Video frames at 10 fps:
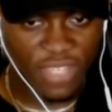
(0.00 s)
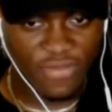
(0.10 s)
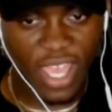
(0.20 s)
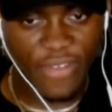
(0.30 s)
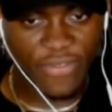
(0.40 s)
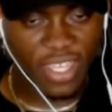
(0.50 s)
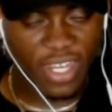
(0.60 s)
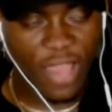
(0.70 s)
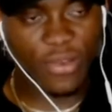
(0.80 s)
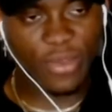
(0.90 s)
even I figured
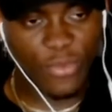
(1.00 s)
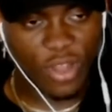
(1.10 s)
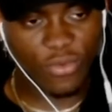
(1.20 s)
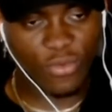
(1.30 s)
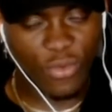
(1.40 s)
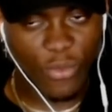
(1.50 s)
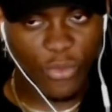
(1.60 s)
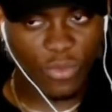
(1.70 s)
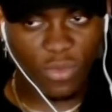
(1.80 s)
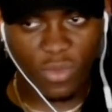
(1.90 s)
it out in
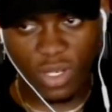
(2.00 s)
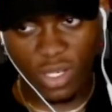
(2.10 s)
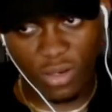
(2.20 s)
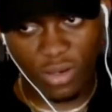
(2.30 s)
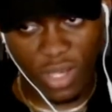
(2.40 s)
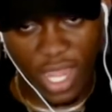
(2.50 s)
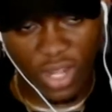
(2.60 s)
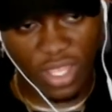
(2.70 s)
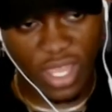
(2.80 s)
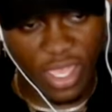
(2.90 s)
one, like,
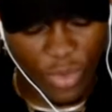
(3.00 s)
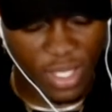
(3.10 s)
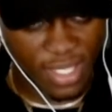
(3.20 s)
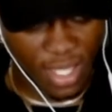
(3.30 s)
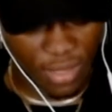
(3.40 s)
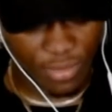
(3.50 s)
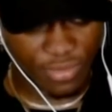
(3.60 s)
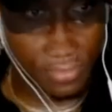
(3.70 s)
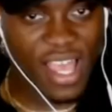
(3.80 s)
looking at it one time.